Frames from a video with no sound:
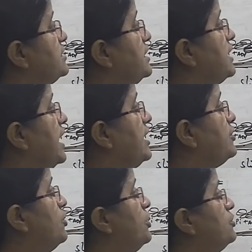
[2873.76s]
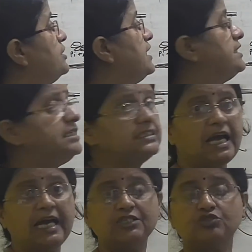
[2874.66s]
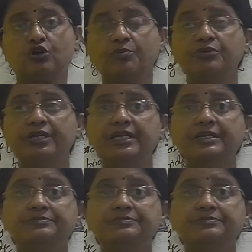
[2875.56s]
I had told you that this has troponin.